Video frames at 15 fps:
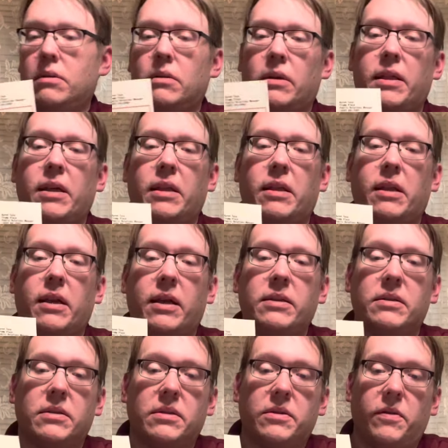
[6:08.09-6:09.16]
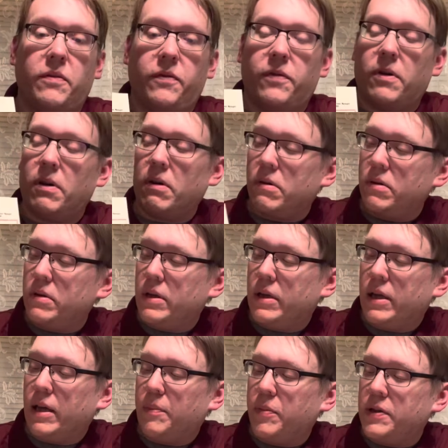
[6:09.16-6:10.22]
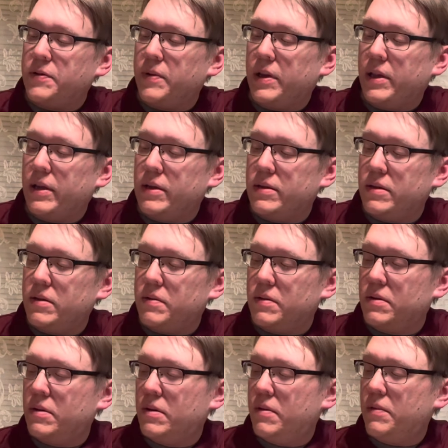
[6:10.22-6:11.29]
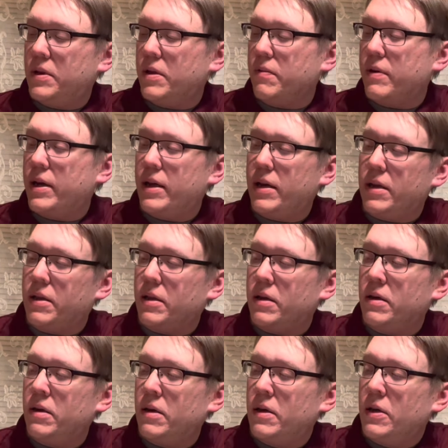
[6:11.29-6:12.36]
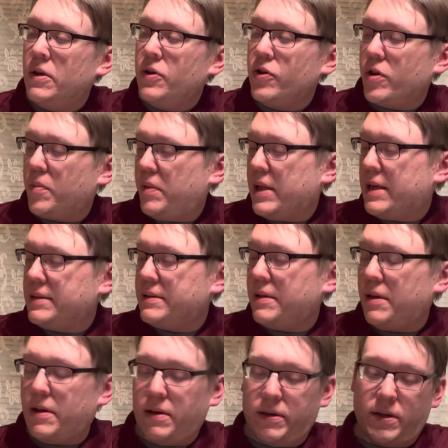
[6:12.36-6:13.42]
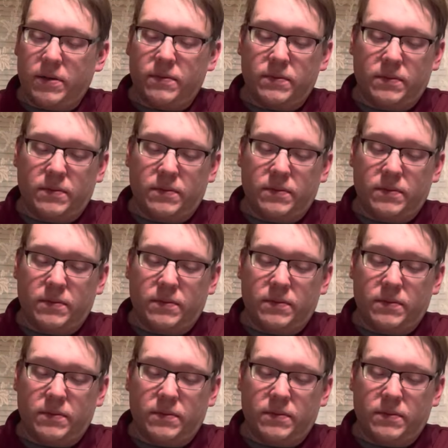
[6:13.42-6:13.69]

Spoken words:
I think the nicest so far, press releases with the red and the Trump Plaza logo.